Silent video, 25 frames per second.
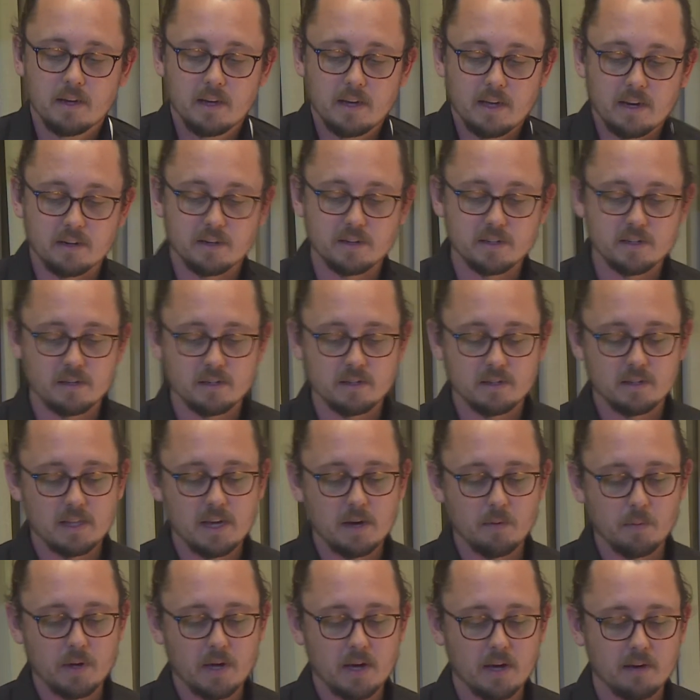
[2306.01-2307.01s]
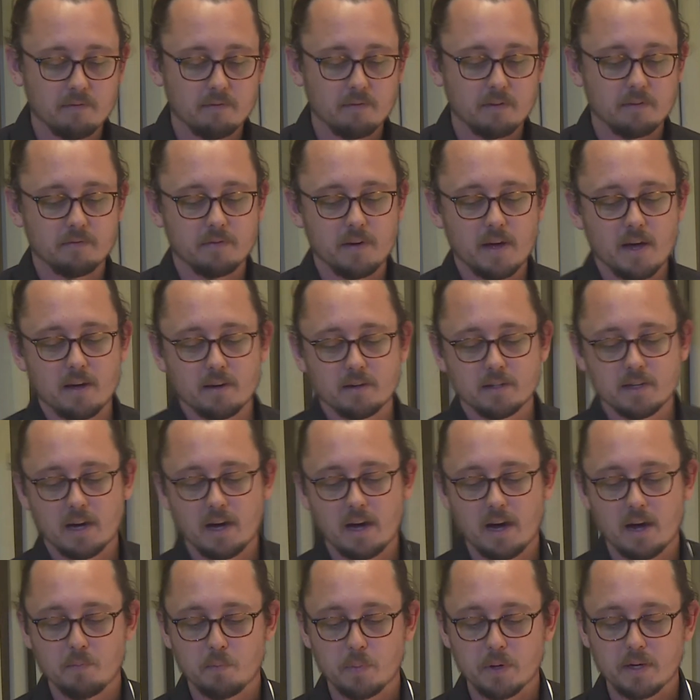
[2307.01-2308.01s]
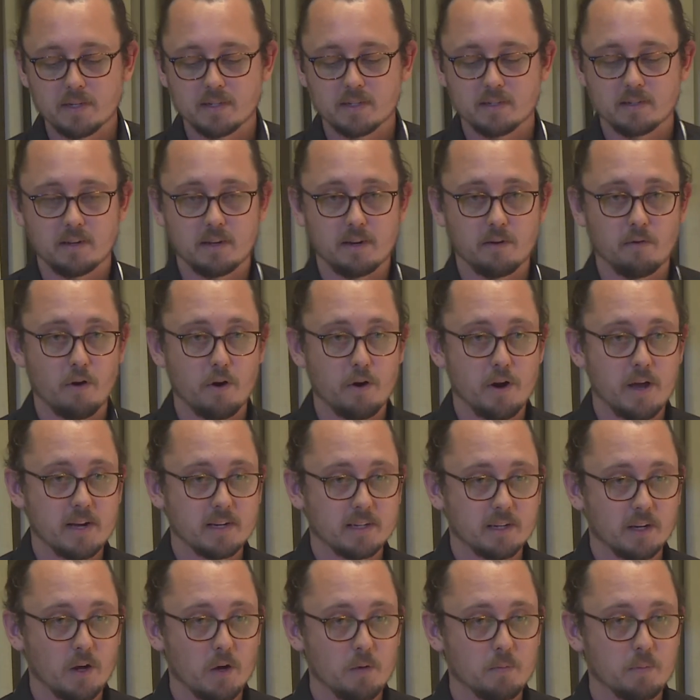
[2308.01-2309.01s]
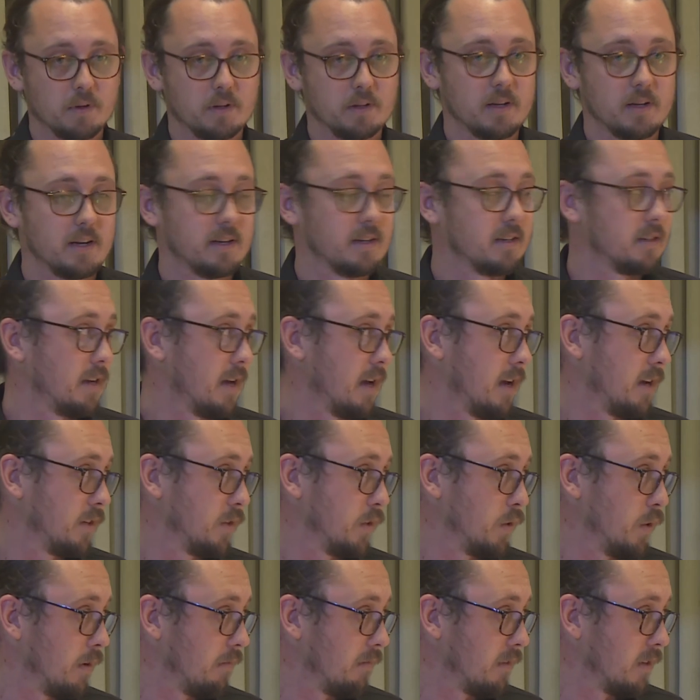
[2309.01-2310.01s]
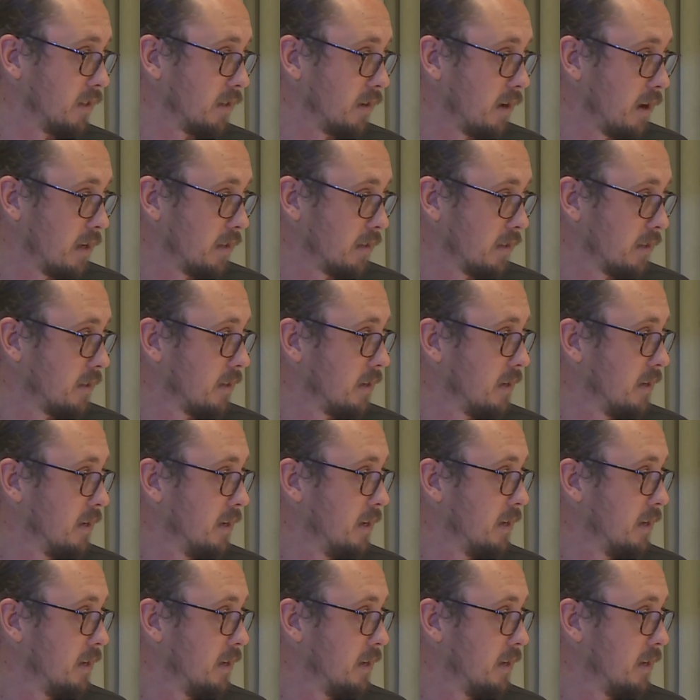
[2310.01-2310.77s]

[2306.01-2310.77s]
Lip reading: In addition to that, we have found hartebeest and roan antelope at 2 different sites,